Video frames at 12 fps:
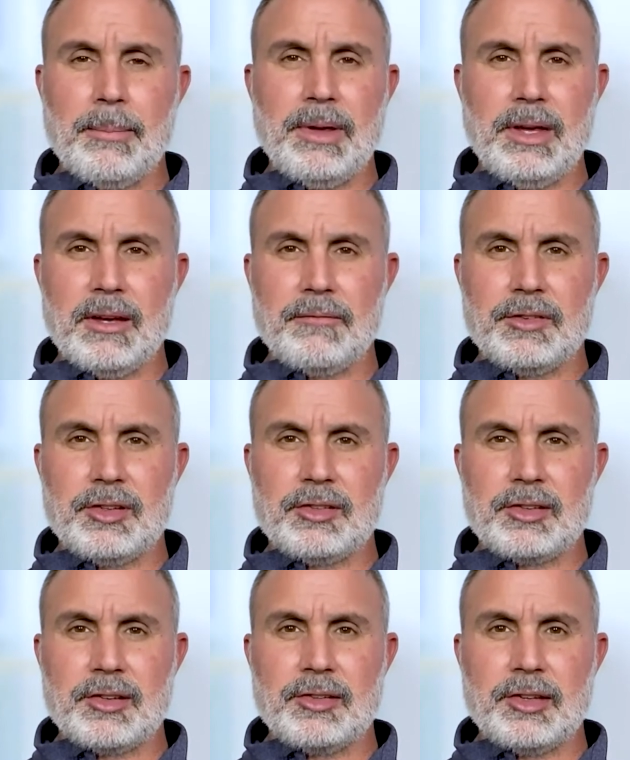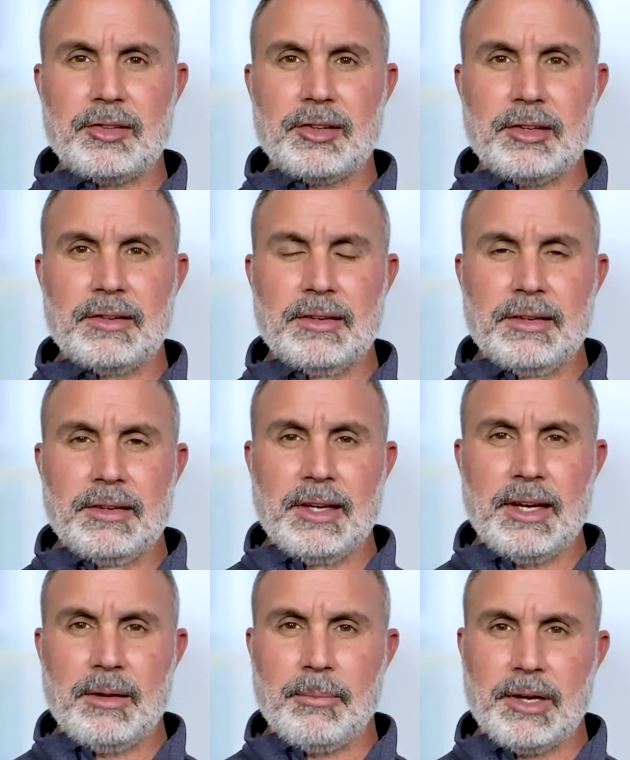being a physician assistant
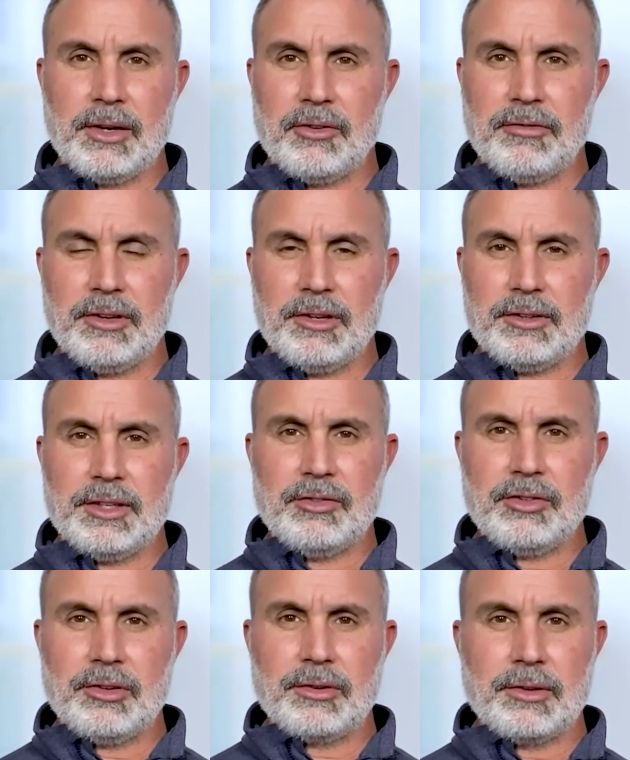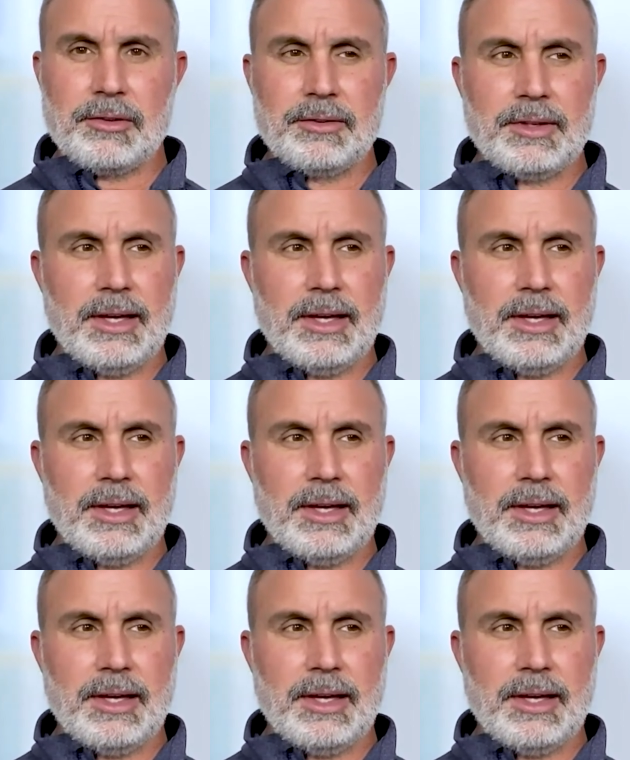in the medical field in general.